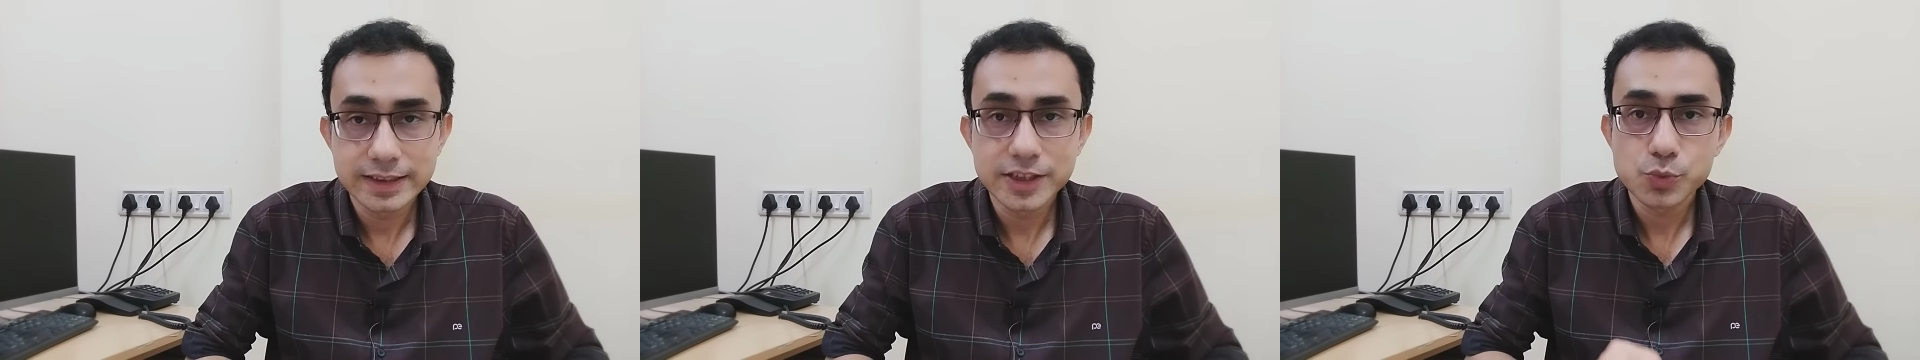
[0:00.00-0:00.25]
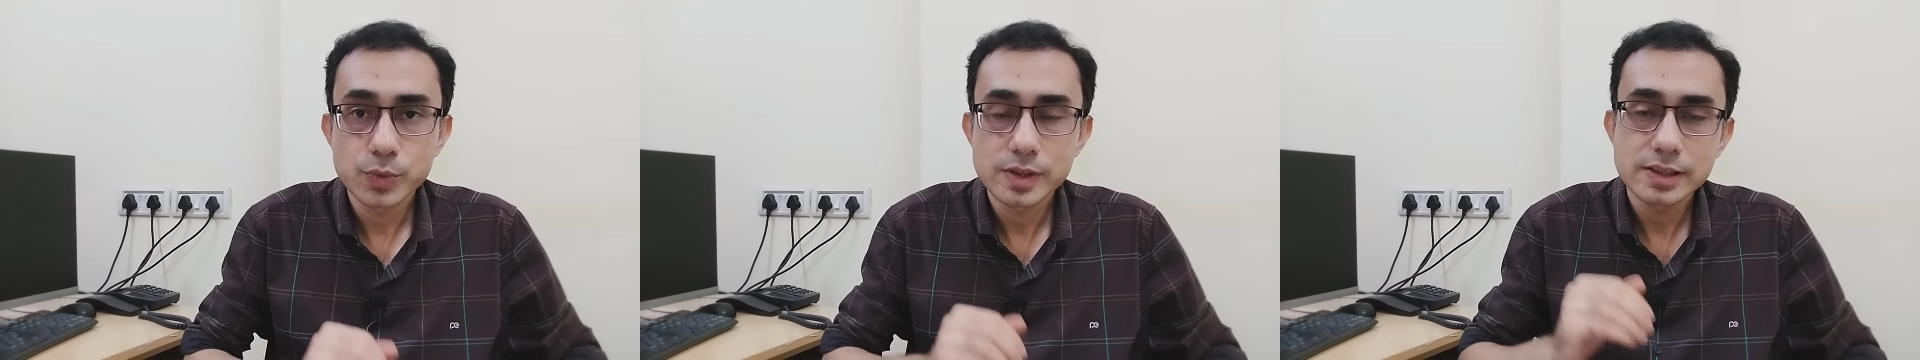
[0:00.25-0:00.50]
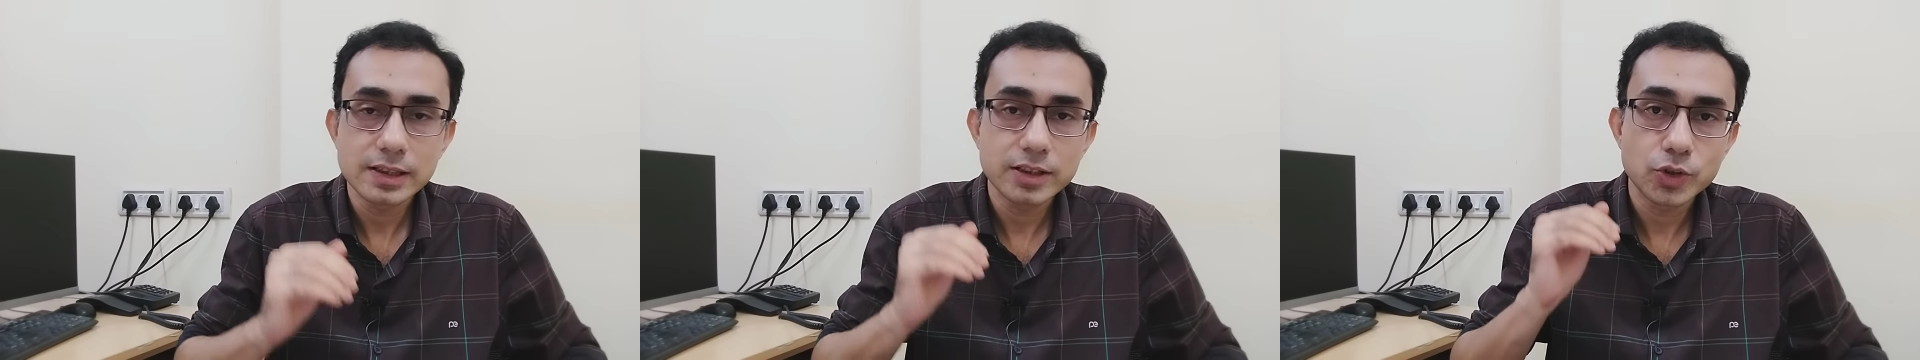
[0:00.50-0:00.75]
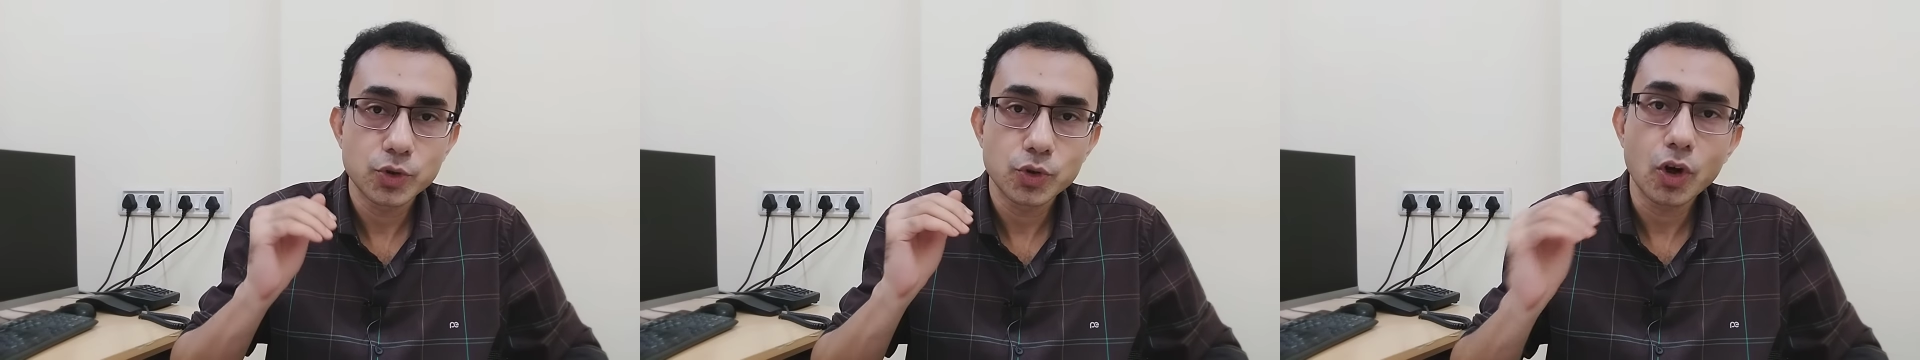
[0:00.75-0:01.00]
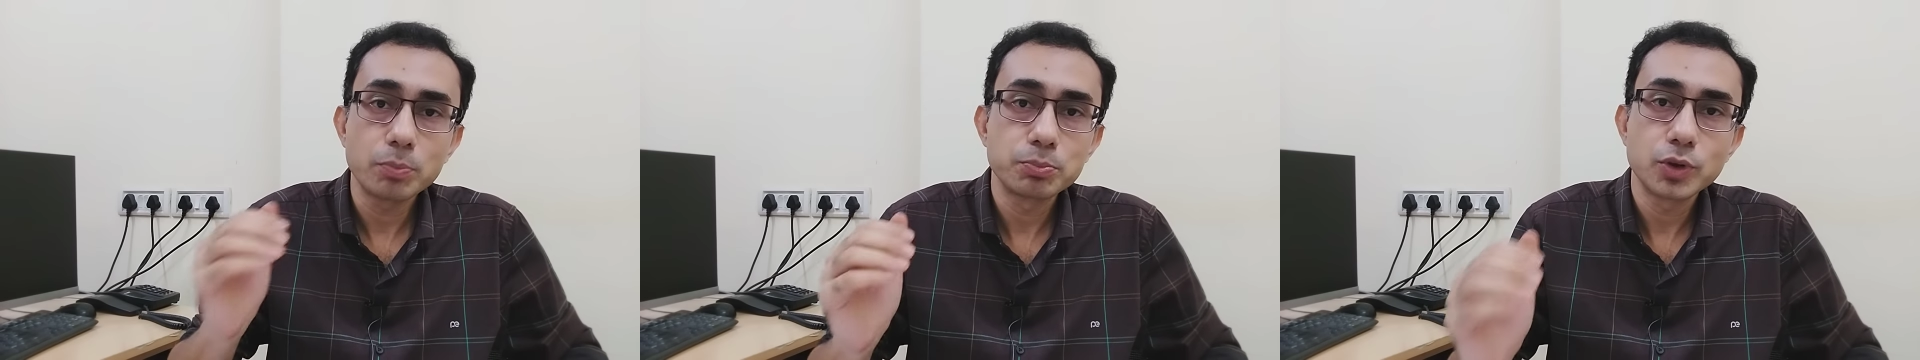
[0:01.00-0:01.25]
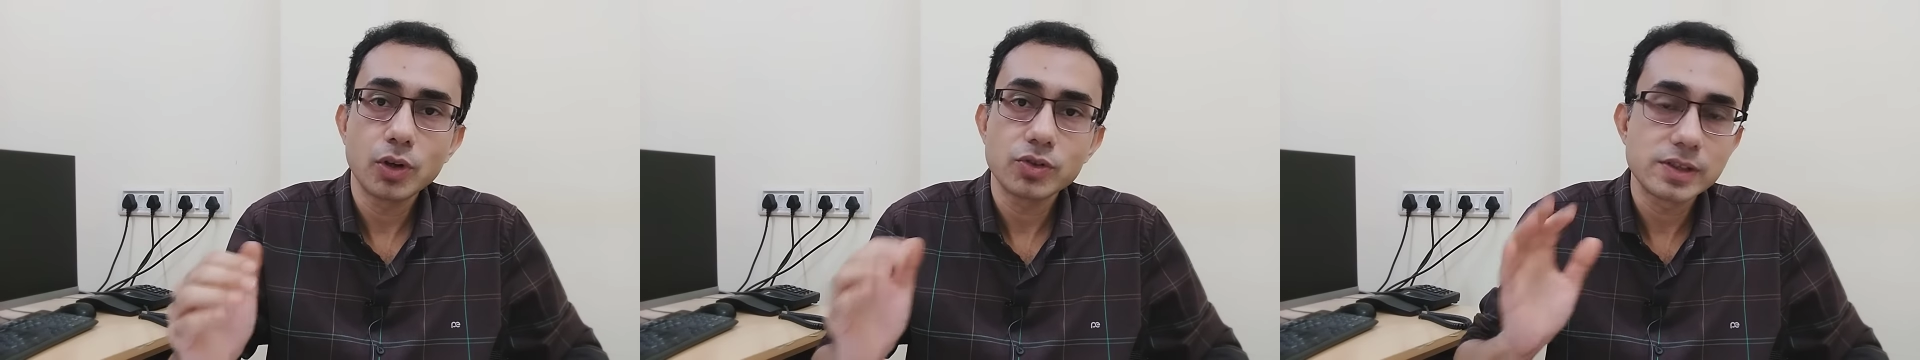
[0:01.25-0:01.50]
This was the
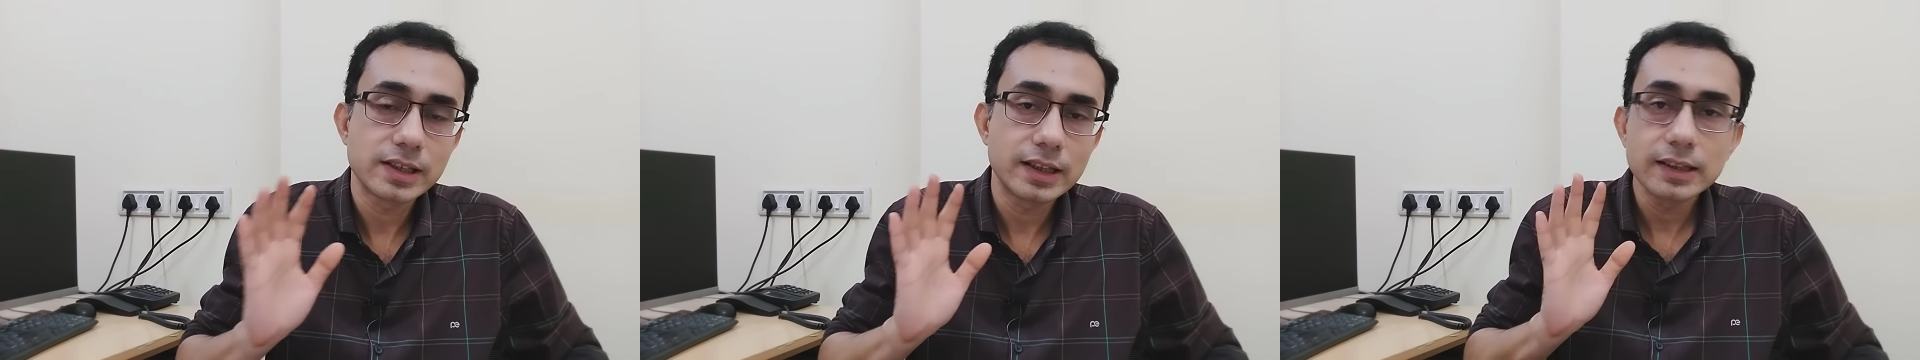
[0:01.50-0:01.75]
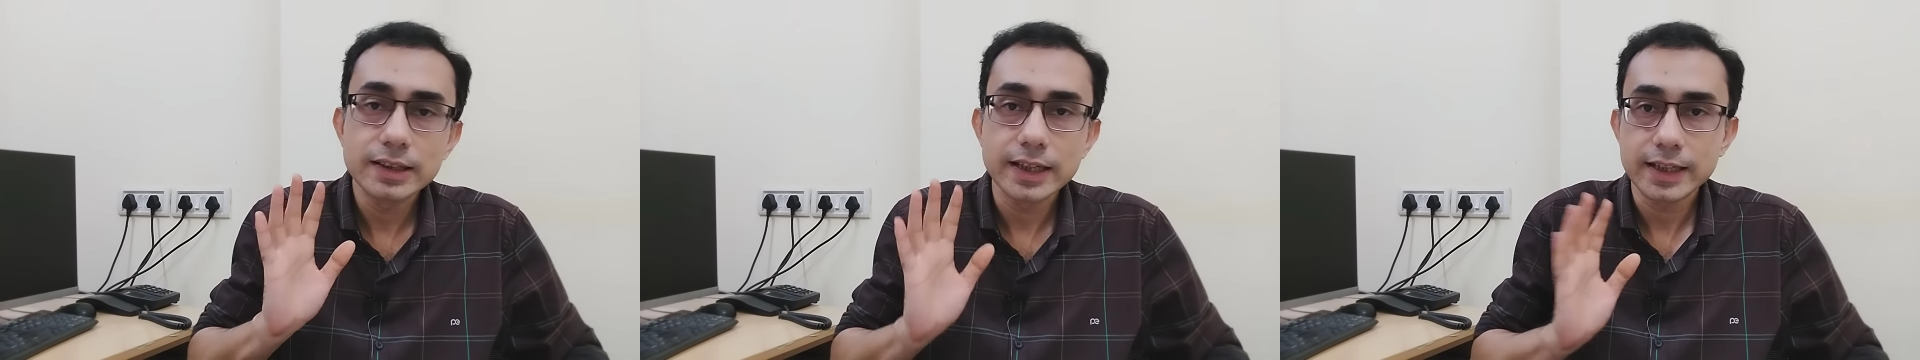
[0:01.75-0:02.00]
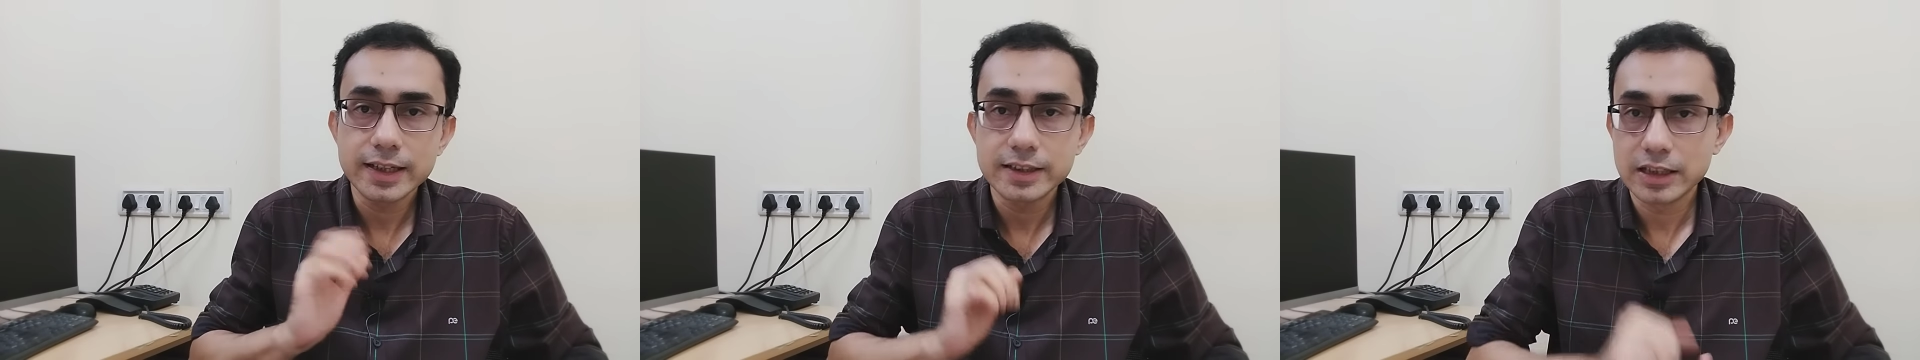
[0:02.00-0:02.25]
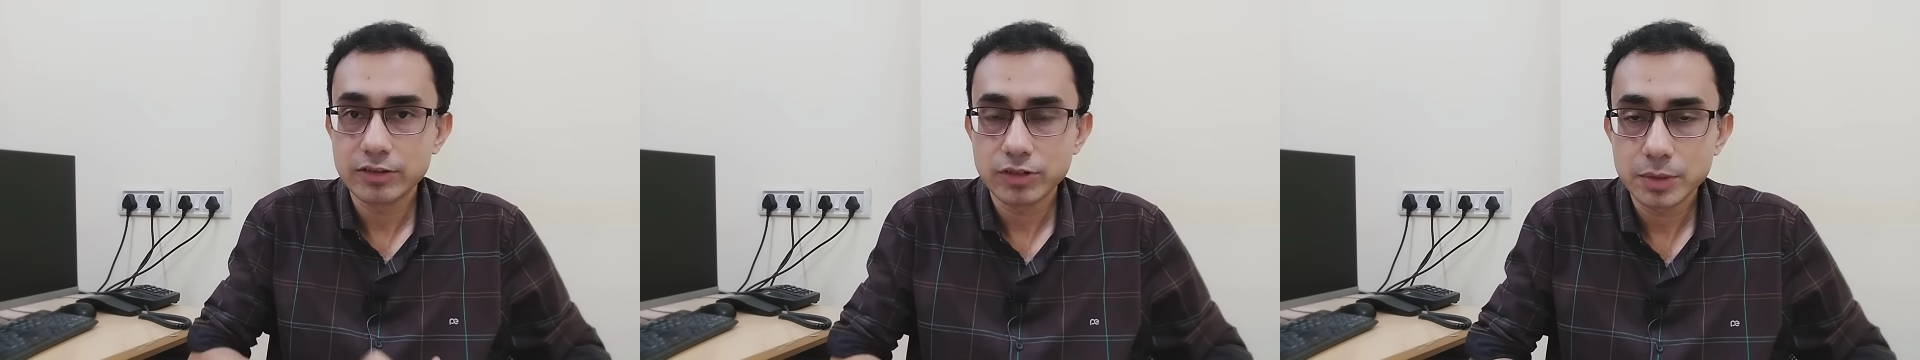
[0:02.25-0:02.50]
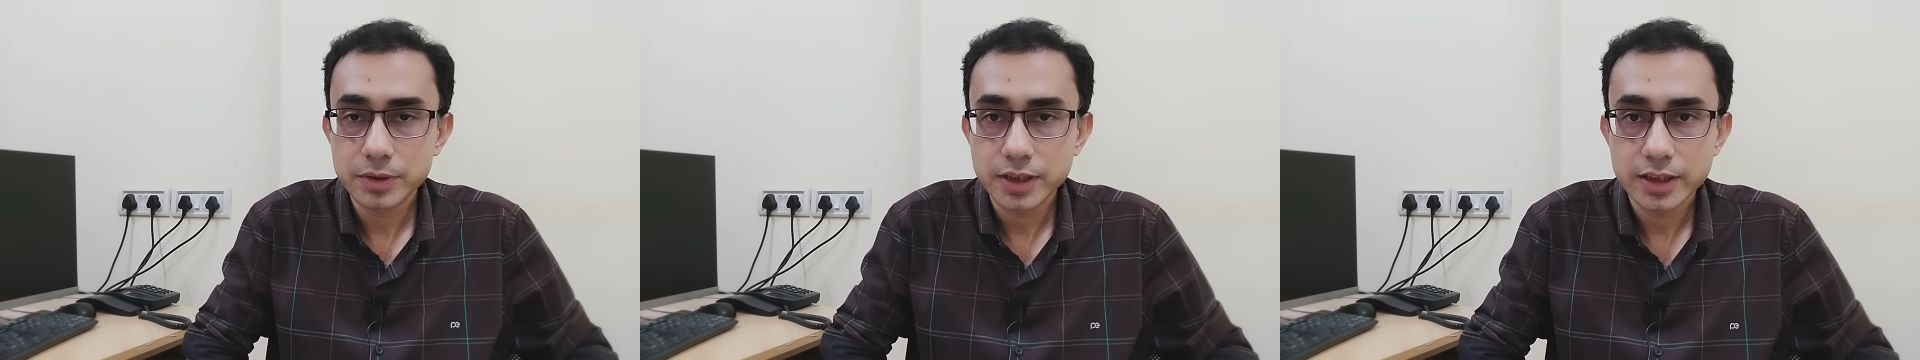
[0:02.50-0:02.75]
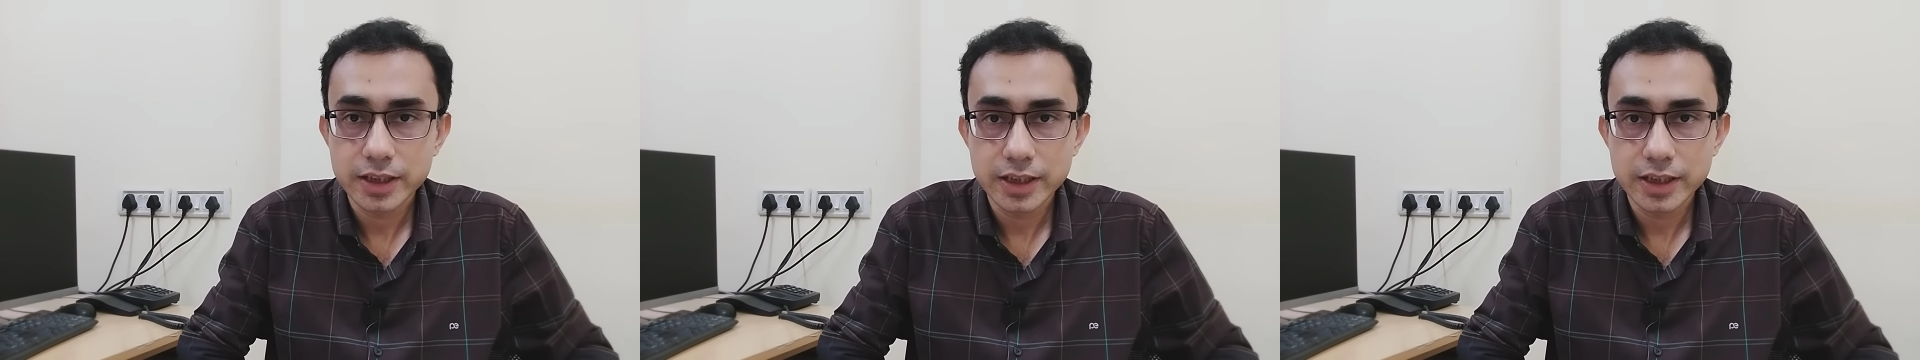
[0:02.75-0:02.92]
top-notch skill that I developed